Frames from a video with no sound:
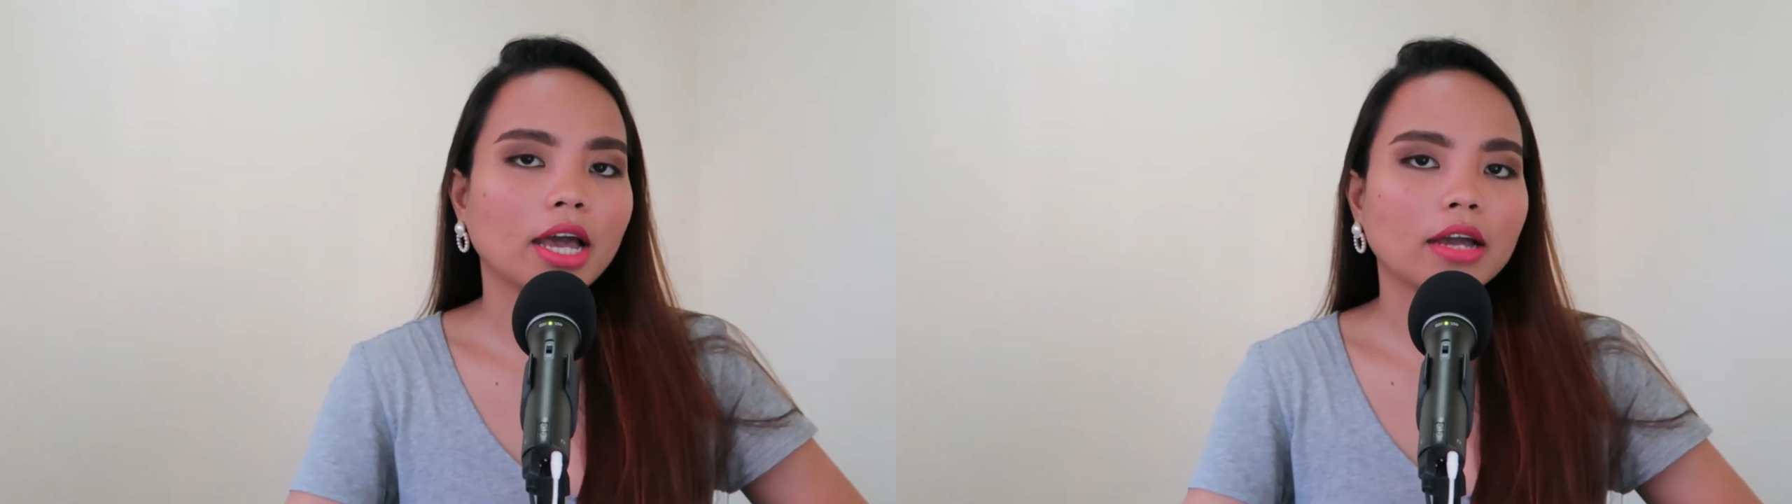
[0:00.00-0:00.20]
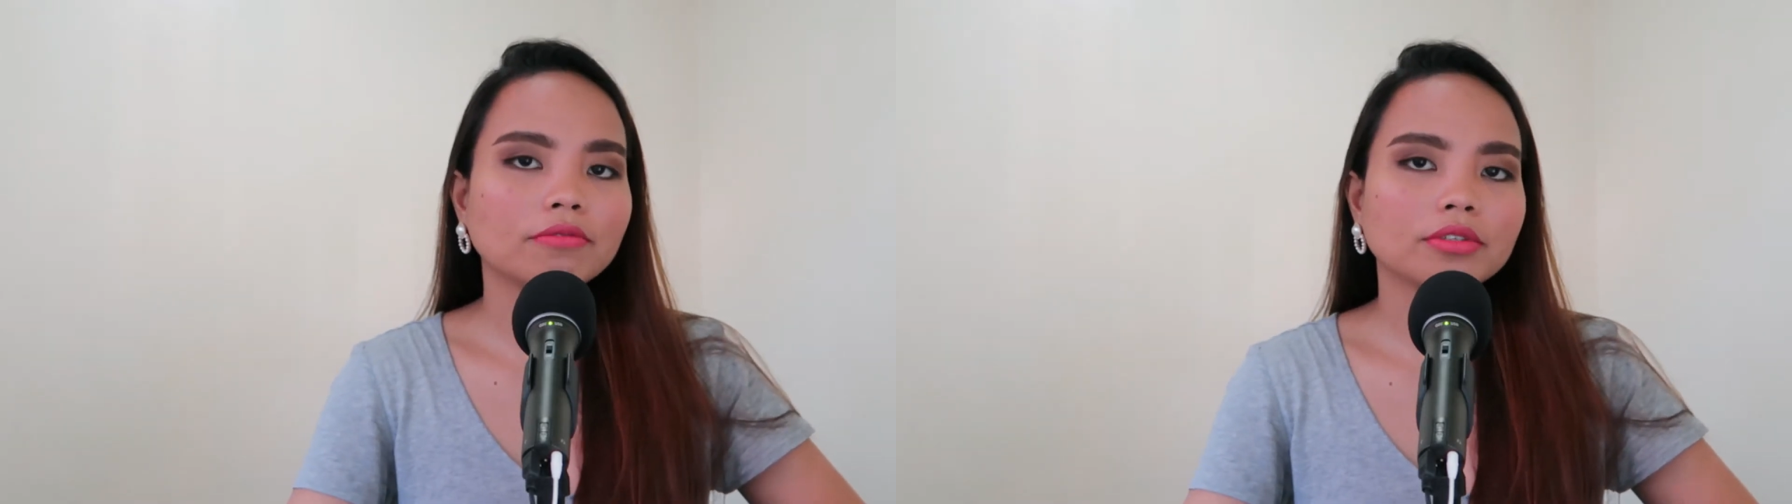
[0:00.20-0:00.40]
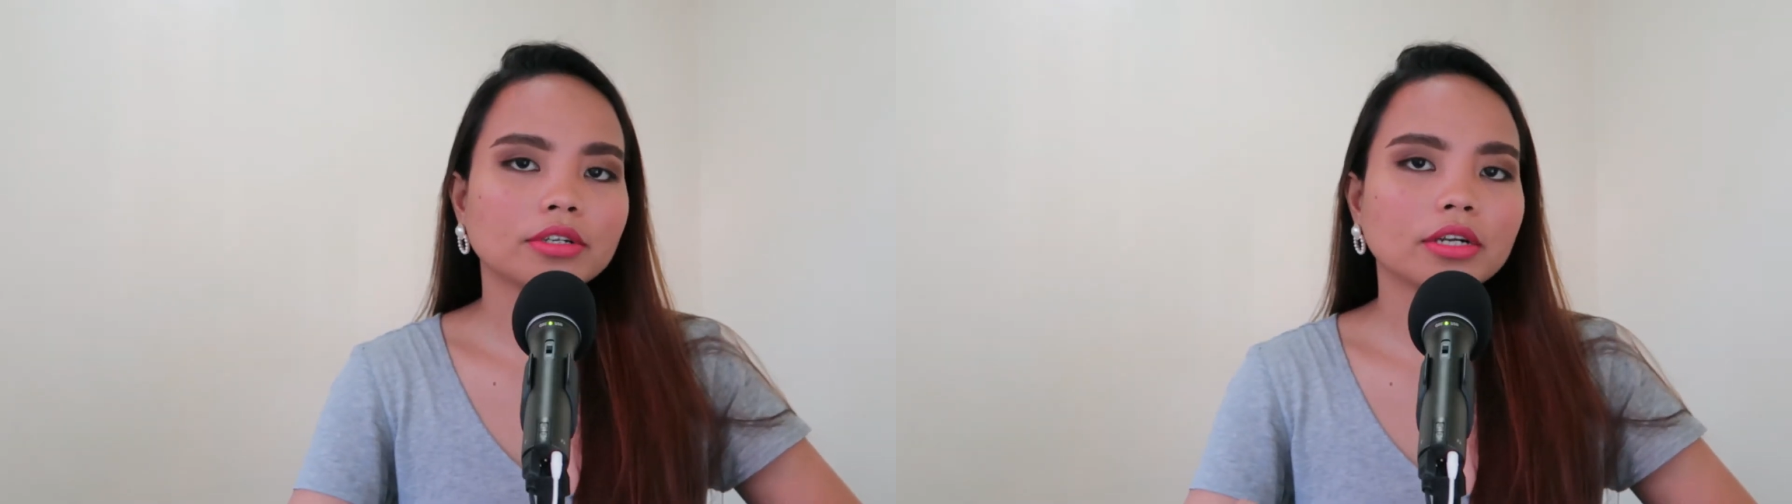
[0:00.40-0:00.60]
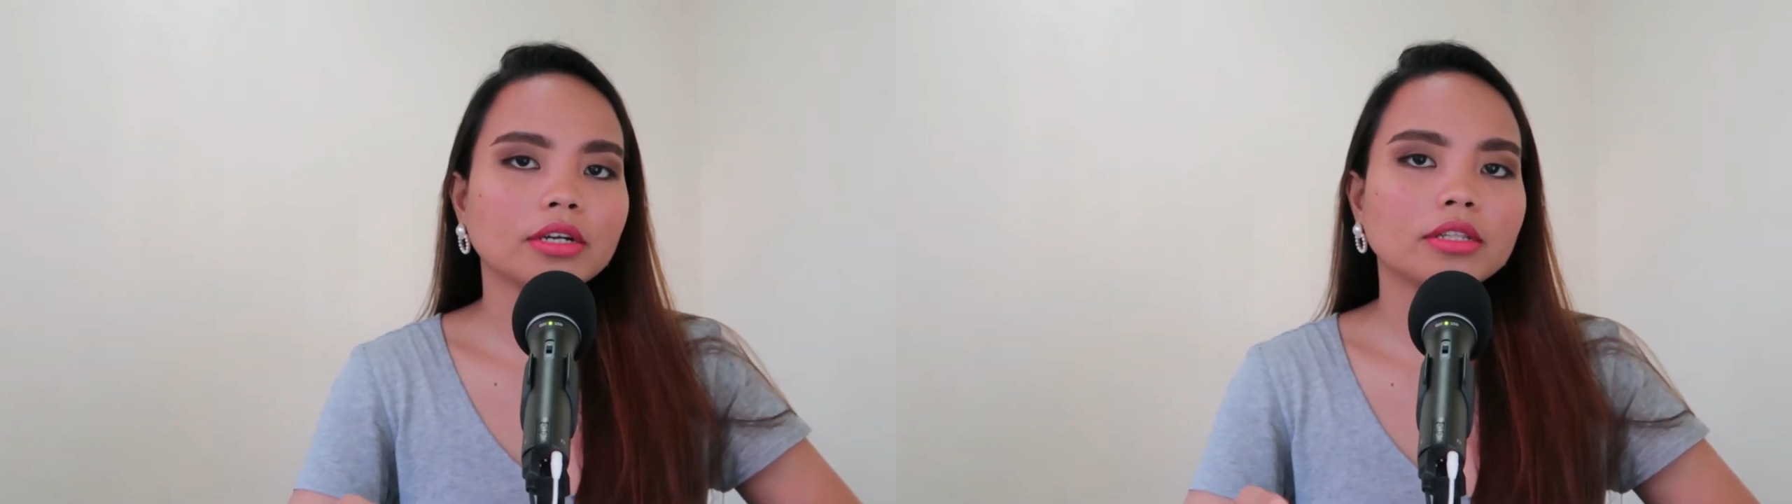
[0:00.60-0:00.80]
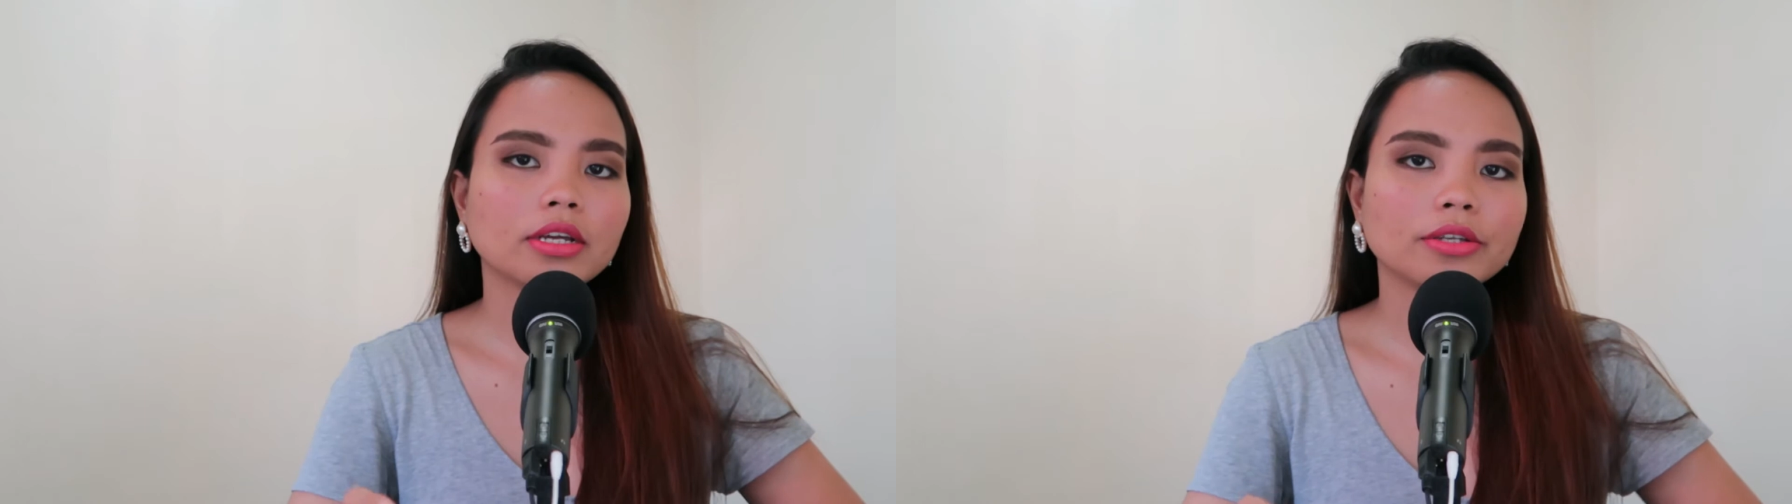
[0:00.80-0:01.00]

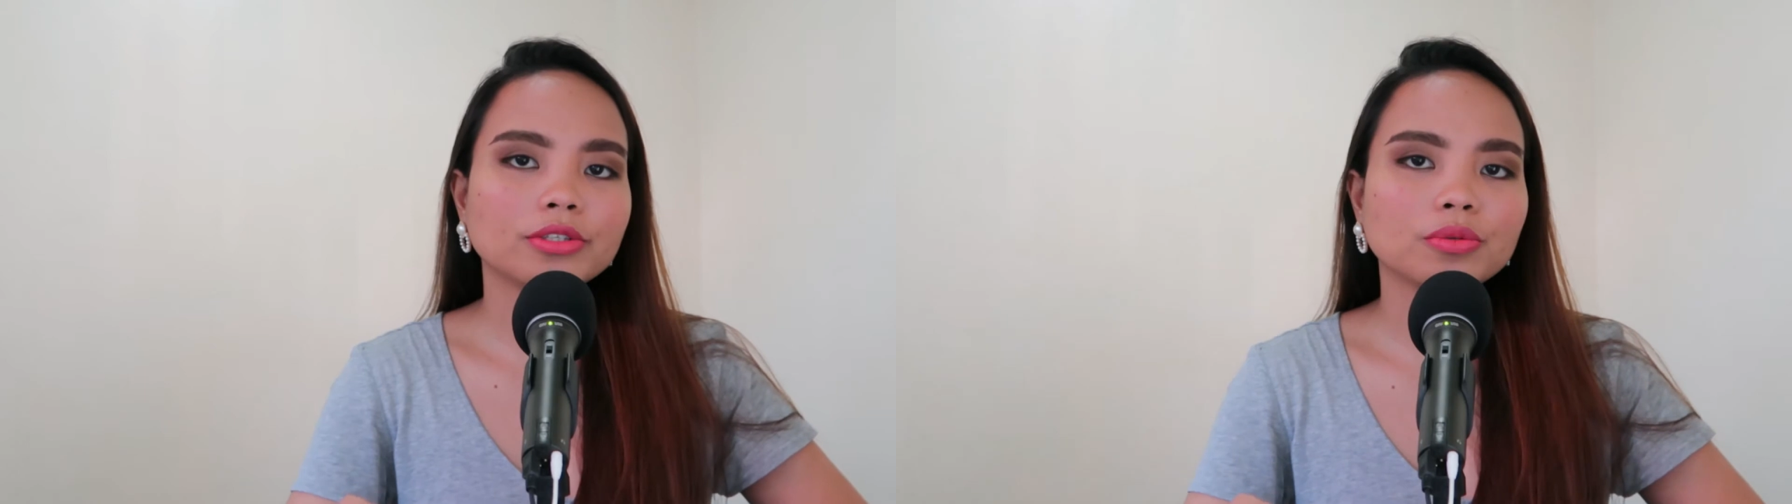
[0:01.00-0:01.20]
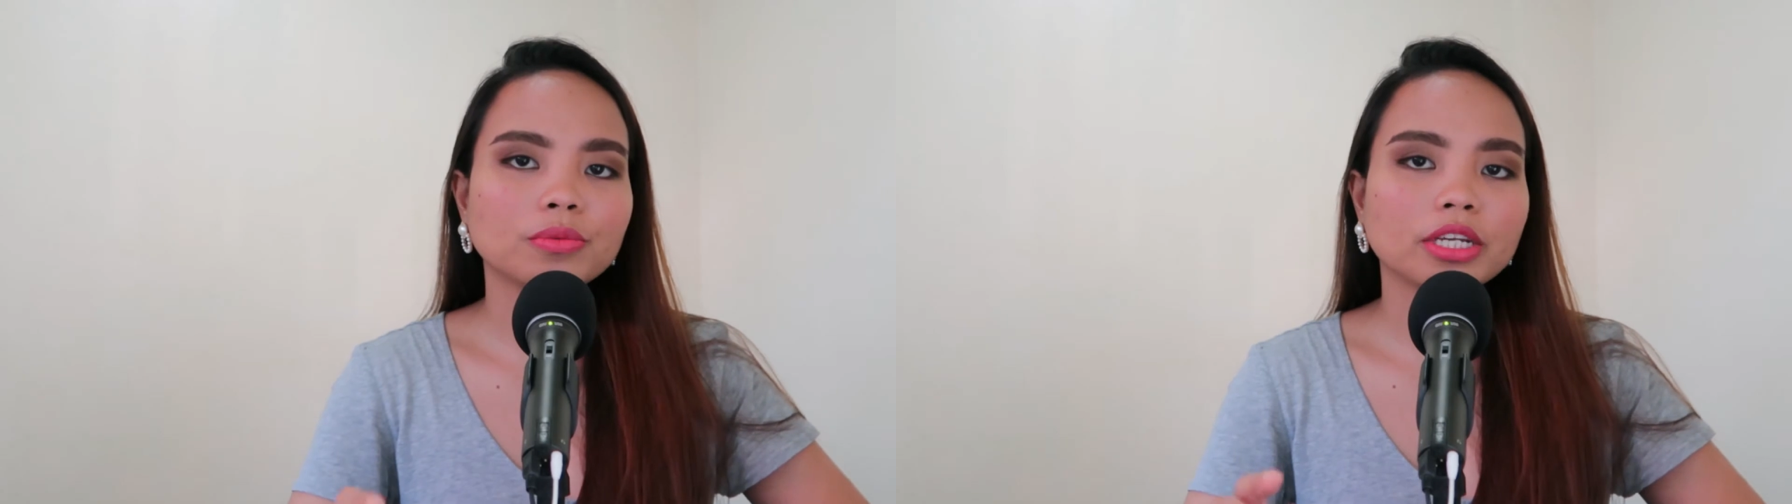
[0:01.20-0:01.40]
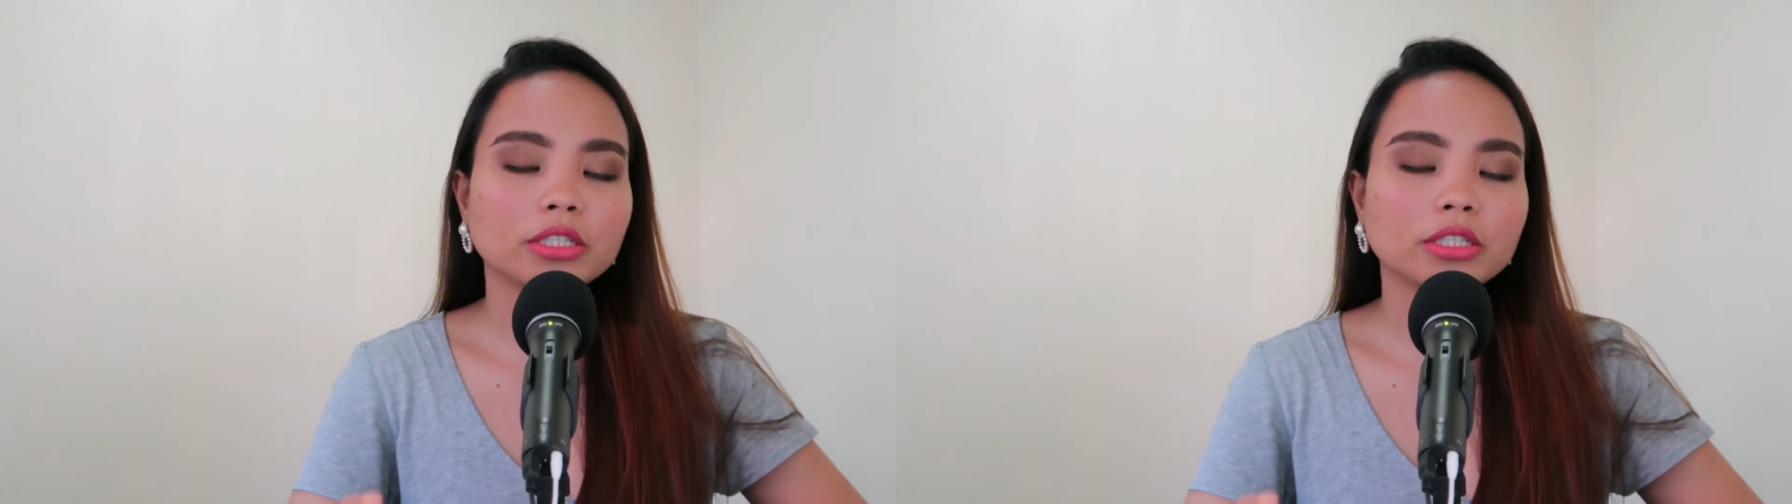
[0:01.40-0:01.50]
after the customer